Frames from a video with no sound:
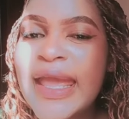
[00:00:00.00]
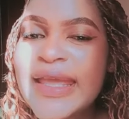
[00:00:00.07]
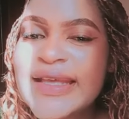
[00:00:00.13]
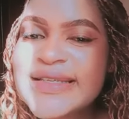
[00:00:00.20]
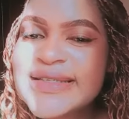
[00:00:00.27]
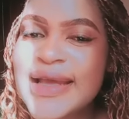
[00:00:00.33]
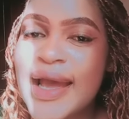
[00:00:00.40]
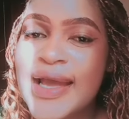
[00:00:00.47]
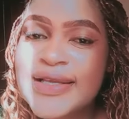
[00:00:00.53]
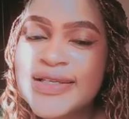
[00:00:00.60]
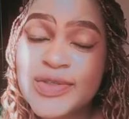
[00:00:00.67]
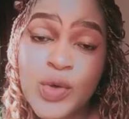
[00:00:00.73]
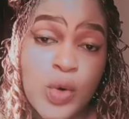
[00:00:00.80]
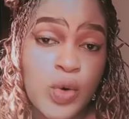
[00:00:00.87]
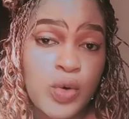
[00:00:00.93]
Yes, guys,
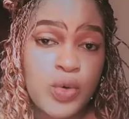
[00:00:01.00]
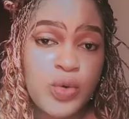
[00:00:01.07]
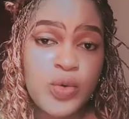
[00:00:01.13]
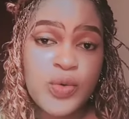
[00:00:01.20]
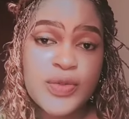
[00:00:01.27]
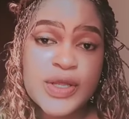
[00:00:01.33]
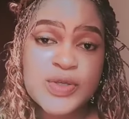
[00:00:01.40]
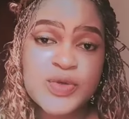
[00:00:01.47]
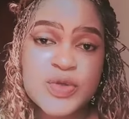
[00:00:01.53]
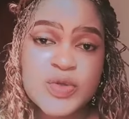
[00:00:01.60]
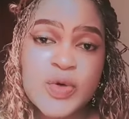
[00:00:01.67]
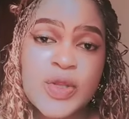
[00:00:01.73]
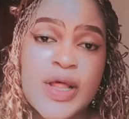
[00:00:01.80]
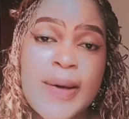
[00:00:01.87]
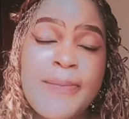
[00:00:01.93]
so that was
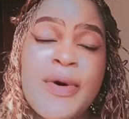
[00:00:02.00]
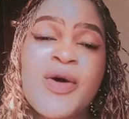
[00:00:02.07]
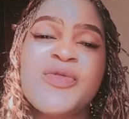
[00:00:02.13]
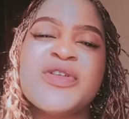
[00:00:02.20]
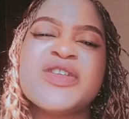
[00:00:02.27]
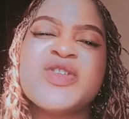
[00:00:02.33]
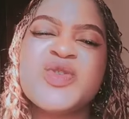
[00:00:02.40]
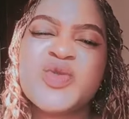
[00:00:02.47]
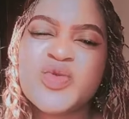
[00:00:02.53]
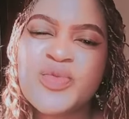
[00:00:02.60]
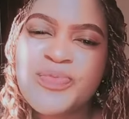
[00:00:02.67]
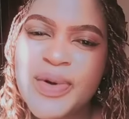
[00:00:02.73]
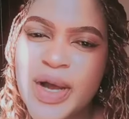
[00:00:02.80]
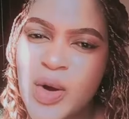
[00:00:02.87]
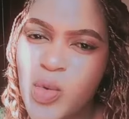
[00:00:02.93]
all about the
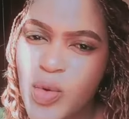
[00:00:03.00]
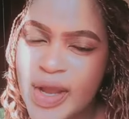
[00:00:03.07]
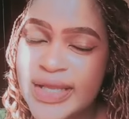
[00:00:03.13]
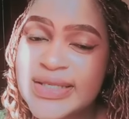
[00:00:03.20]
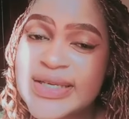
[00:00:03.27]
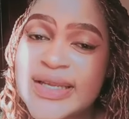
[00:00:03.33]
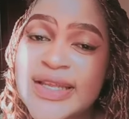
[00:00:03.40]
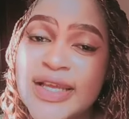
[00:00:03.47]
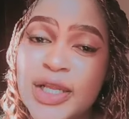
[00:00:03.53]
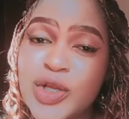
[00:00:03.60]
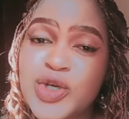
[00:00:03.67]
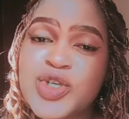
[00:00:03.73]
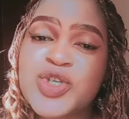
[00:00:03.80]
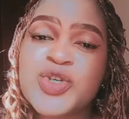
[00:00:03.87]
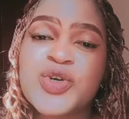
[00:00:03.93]
super whitening
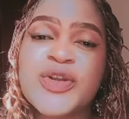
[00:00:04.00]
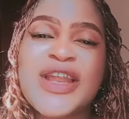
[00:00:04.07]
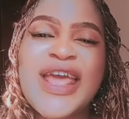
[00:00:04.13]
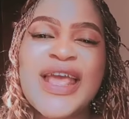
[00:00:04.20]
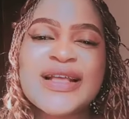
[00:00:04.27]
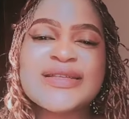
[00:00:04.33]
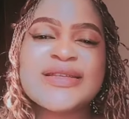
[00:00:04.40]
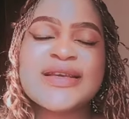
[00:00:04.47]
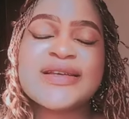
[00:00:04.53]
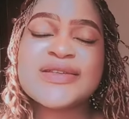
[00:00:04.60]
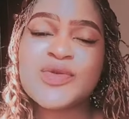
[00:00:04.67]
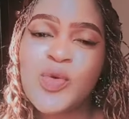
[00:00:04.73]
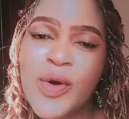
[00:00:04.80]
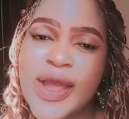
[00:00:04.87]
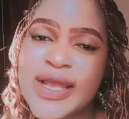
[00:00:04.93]
lotion XX
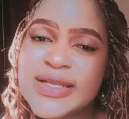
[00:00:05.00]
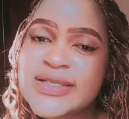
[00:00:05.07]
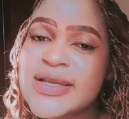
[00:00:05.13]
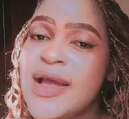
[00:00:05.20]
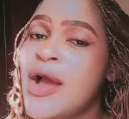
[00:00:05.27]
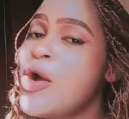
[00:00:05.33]
White